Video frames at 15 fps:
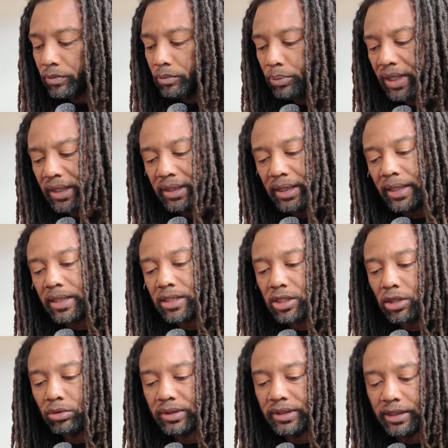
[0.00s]
but yeah,
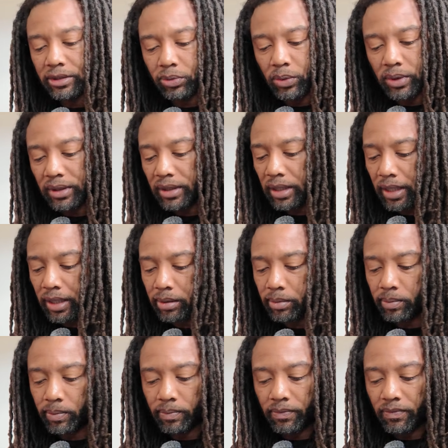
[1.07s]
so this one,
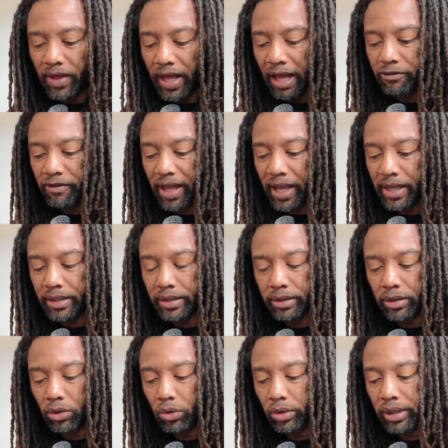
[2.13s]
I've had
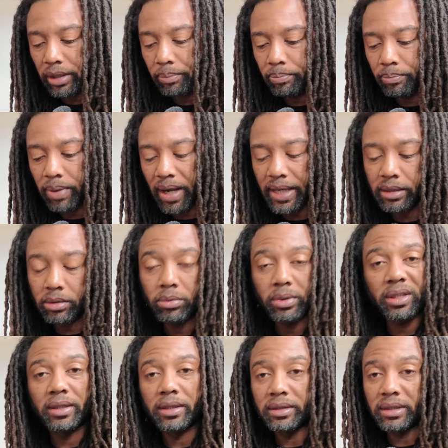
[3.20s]
it on a bike
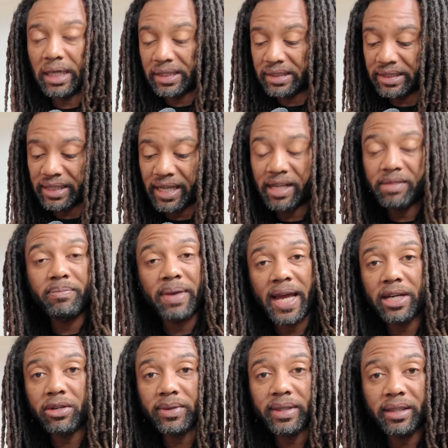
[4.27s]
with a dead
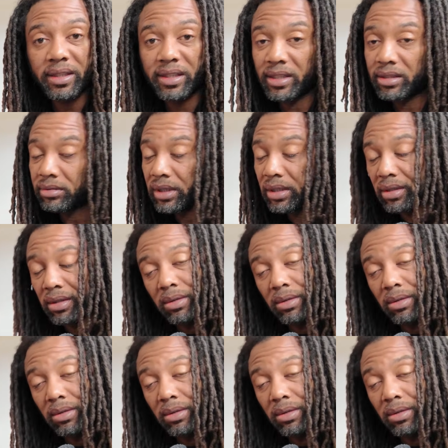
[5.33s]
battery, and it,